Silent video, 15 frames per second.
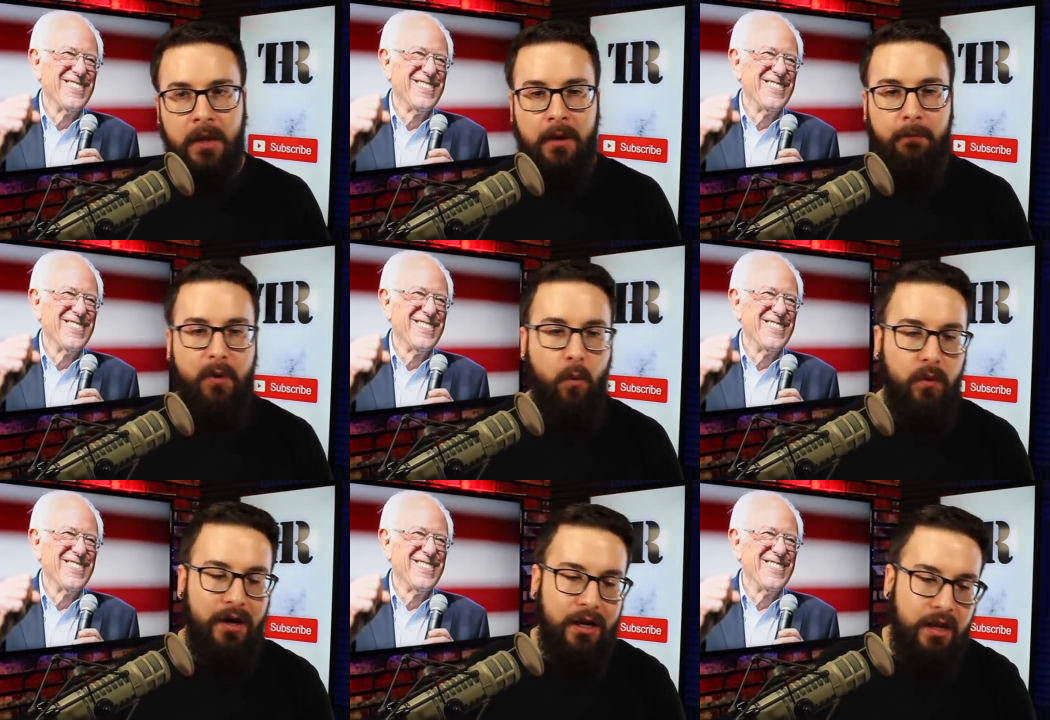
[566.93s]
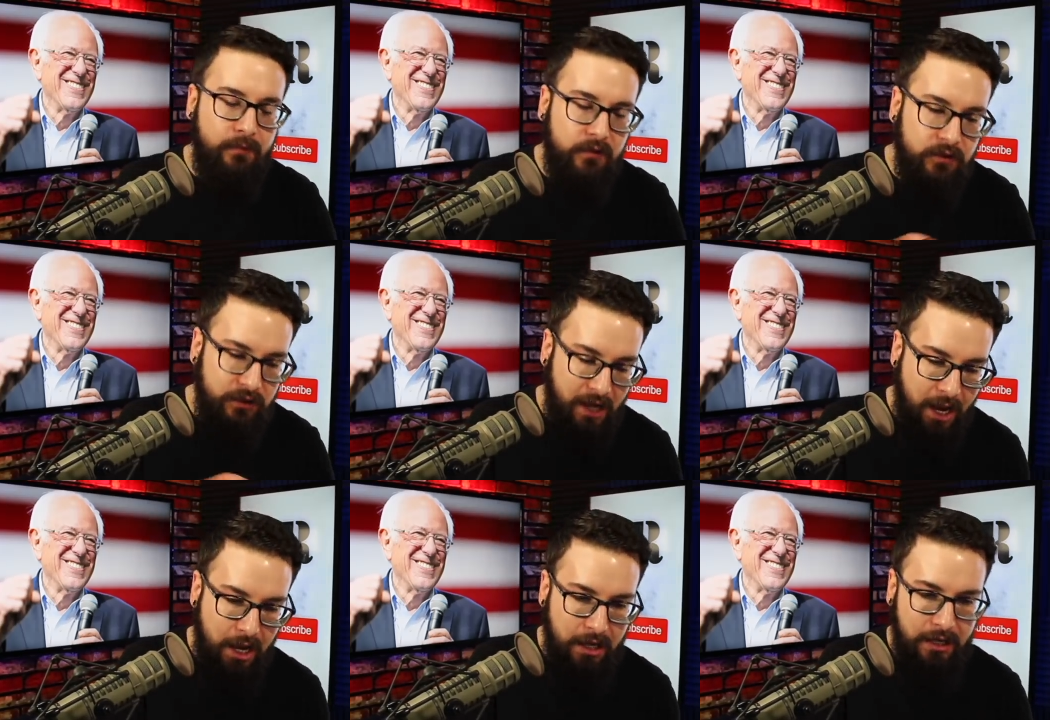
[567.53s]
Speaker 1: But what I am
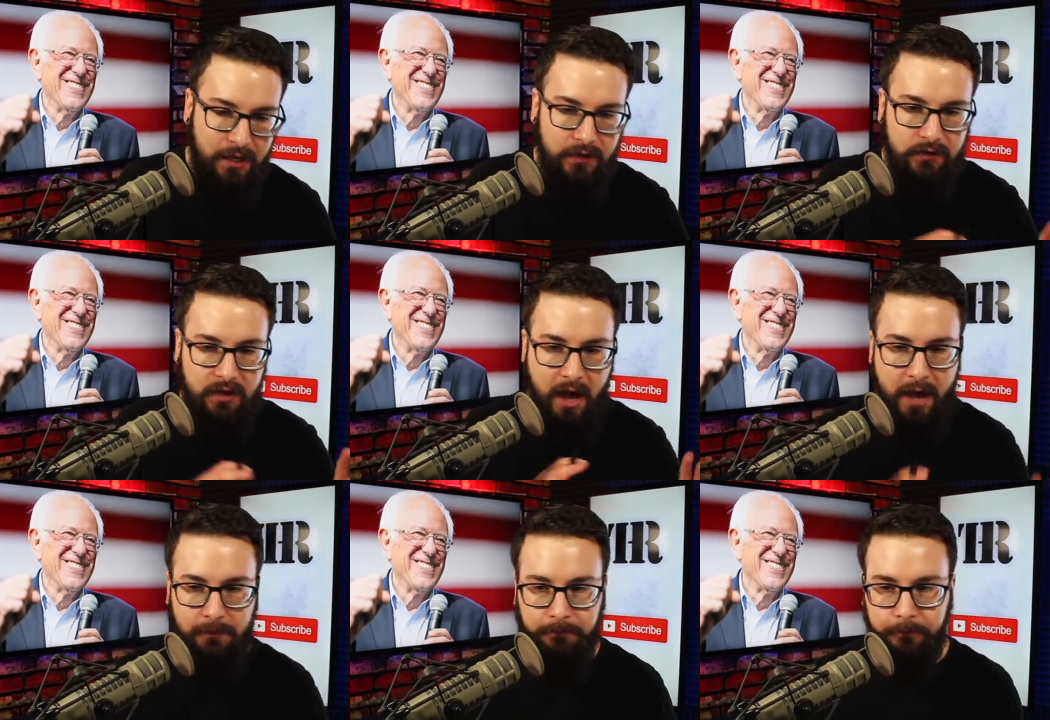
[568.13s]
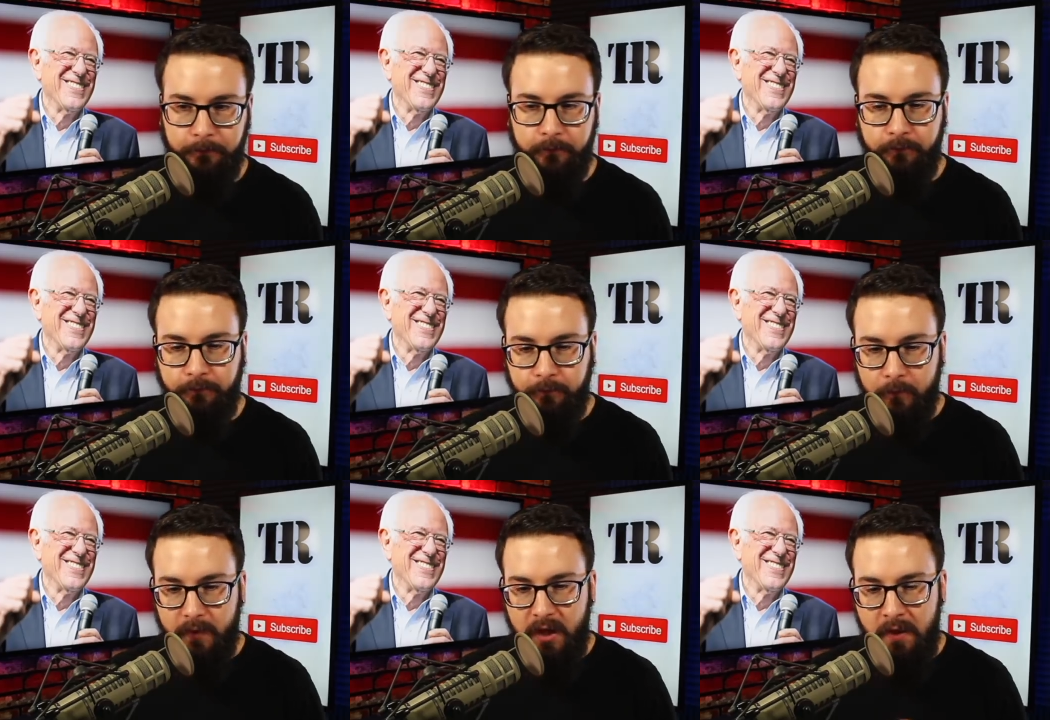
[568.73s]
saying is that
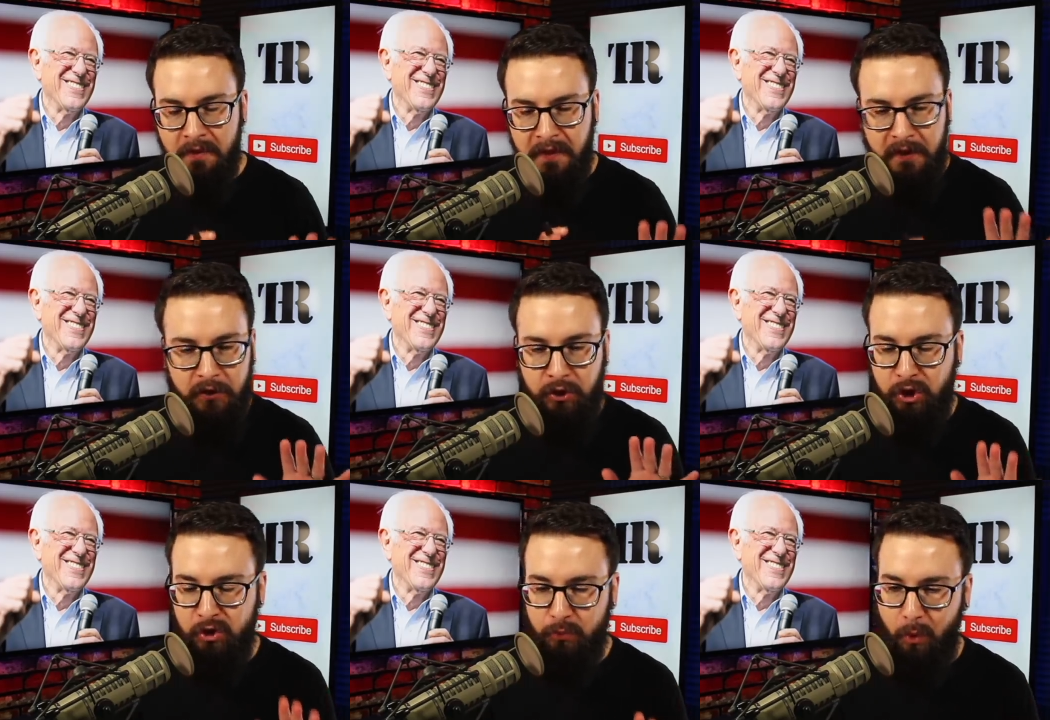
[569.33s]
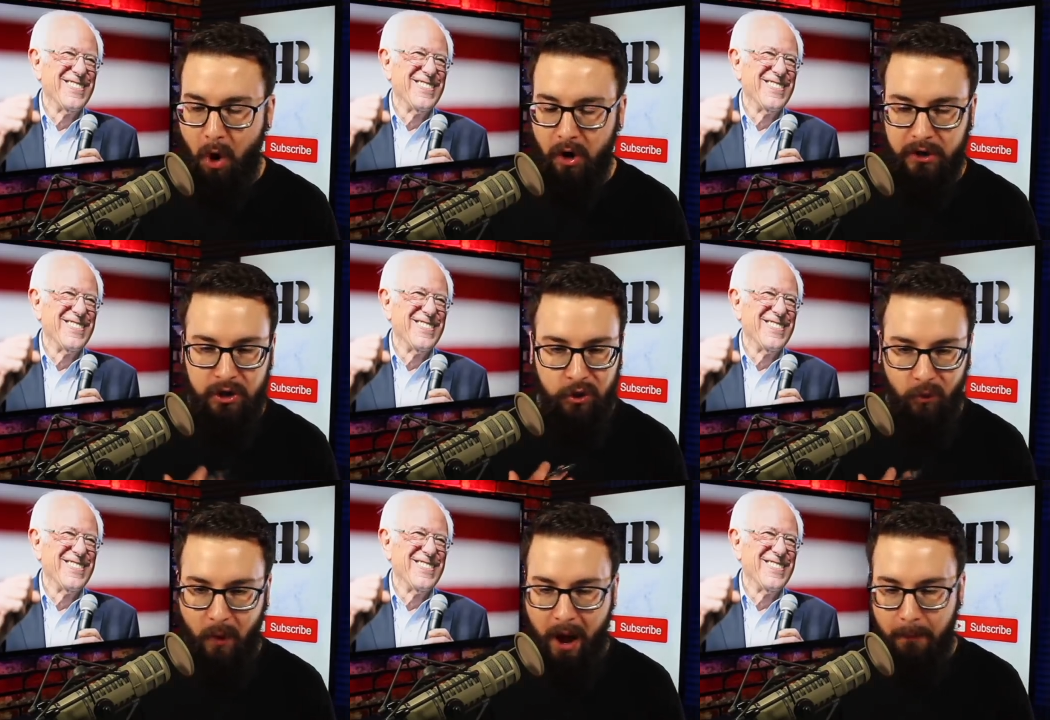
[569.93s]
this two-party
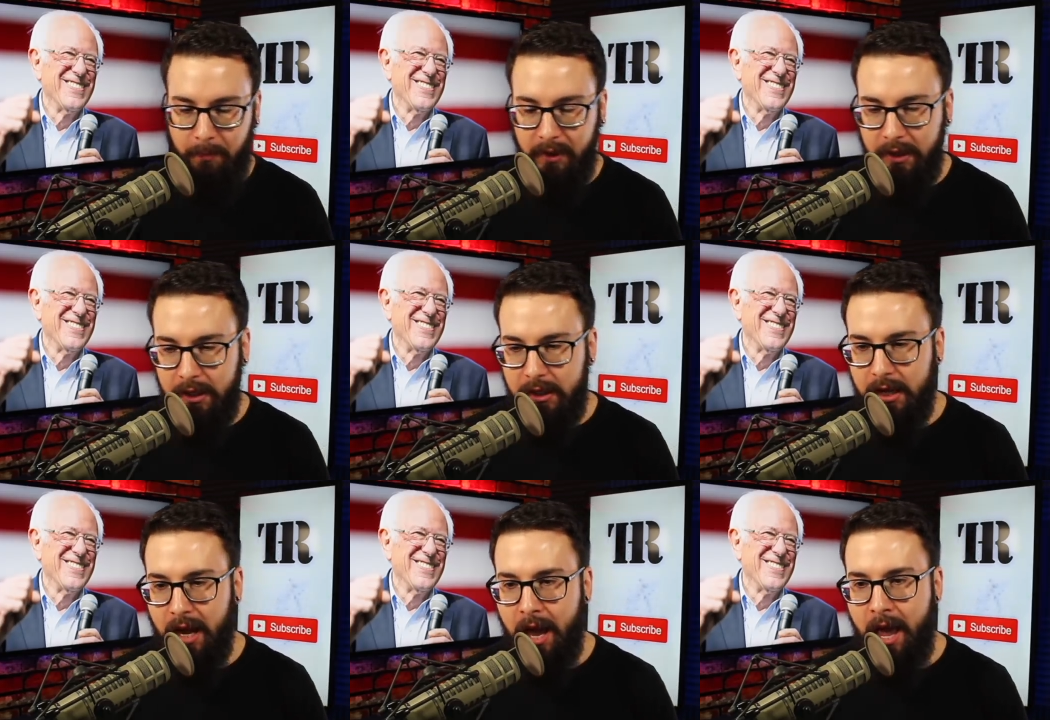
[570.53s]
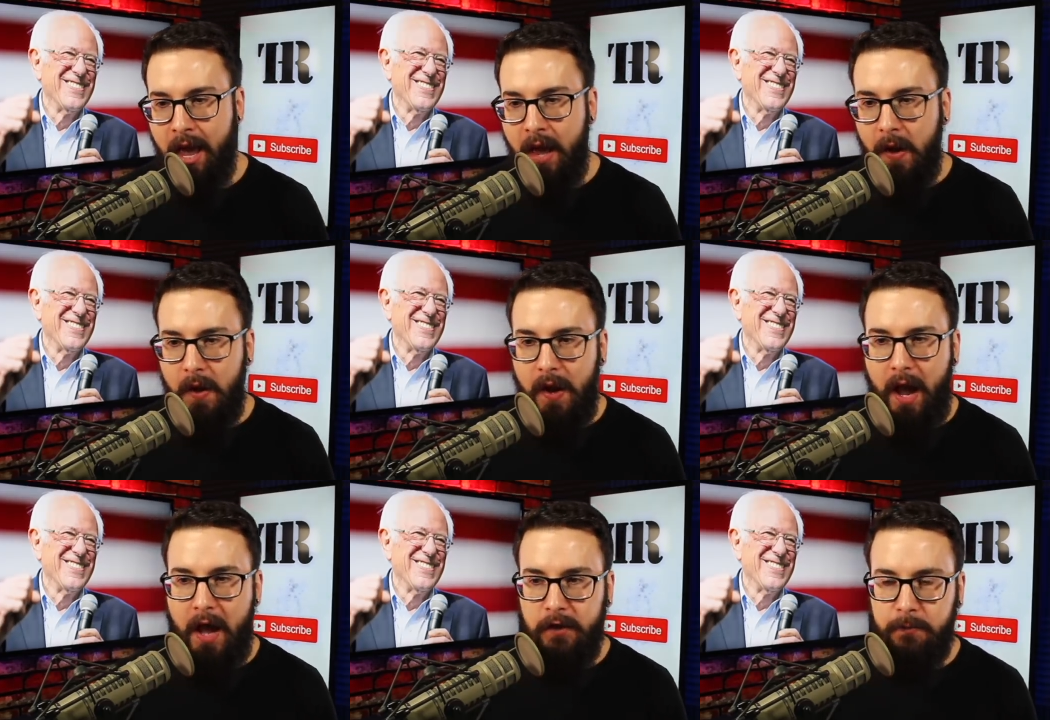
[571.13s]
duopoly
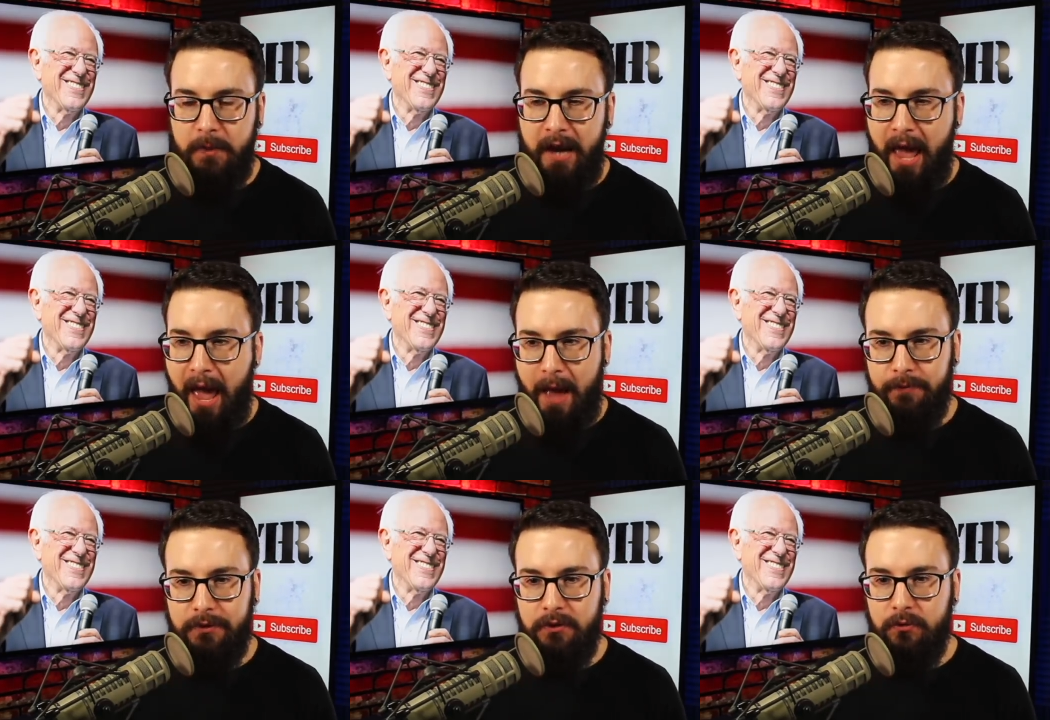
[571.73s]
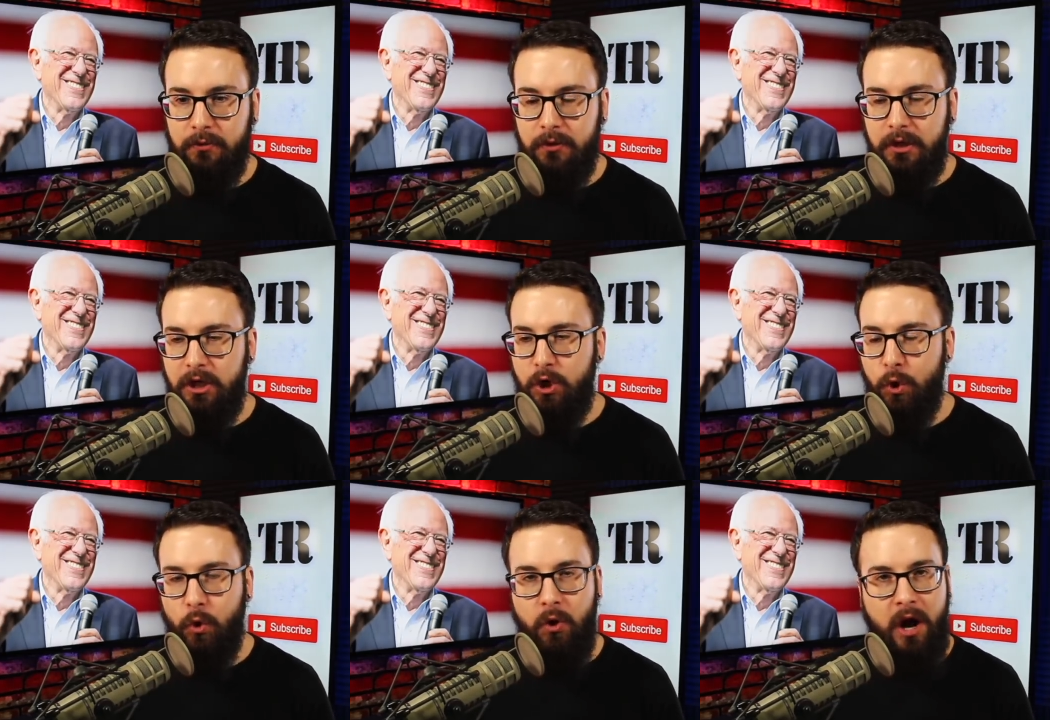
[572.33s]
has been absolutely
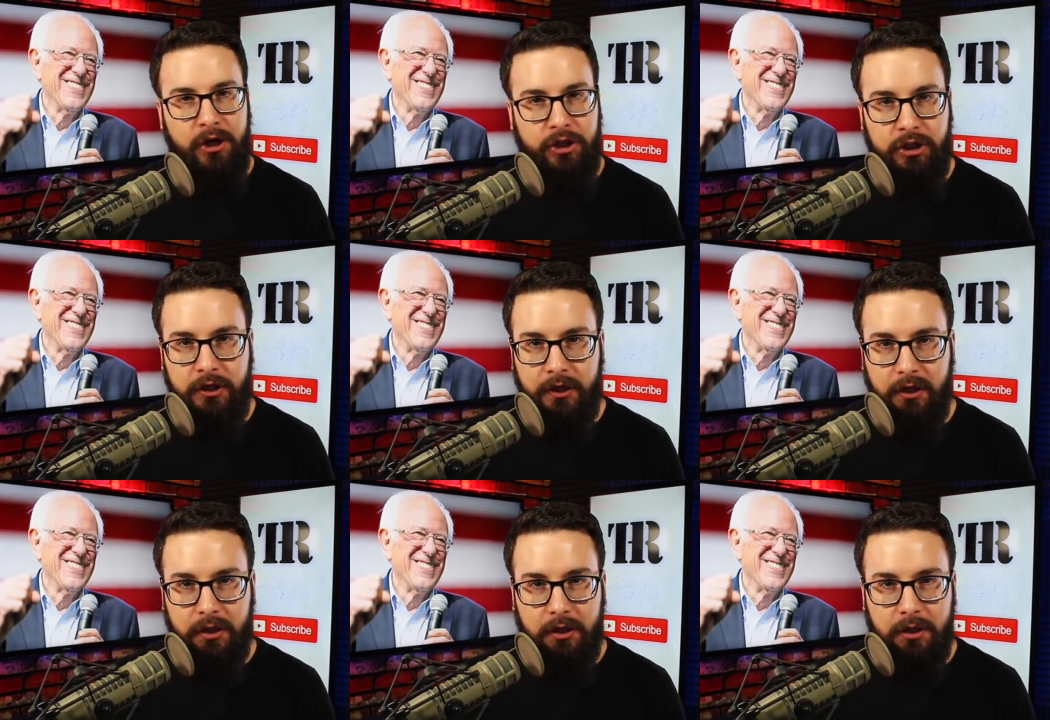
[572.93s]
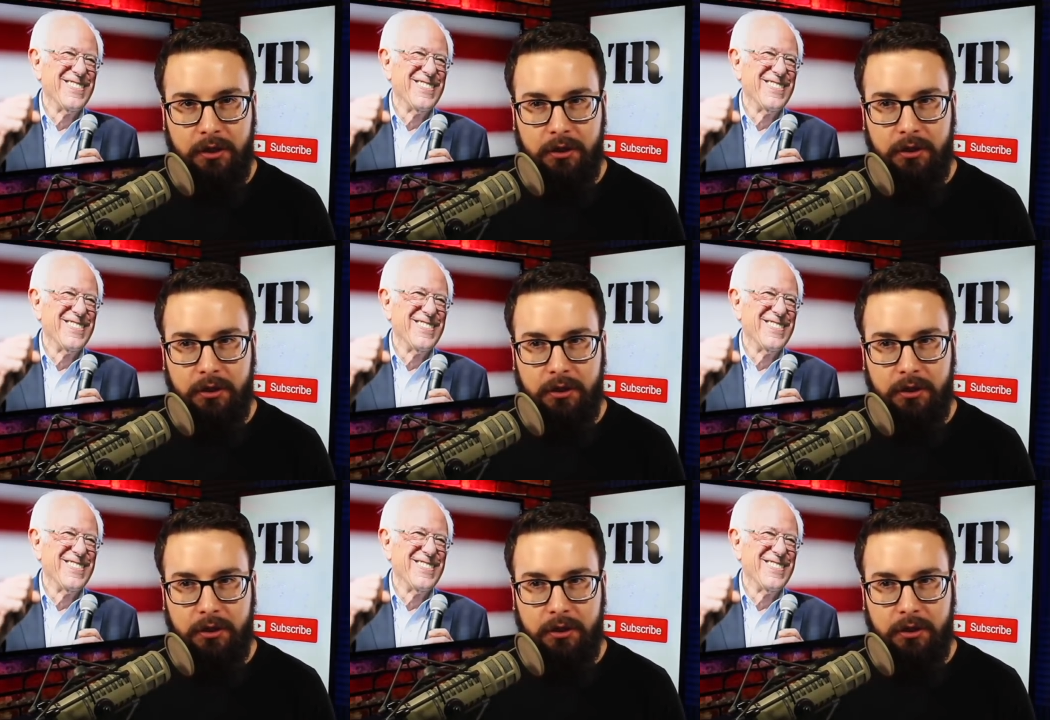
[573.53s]
crushing,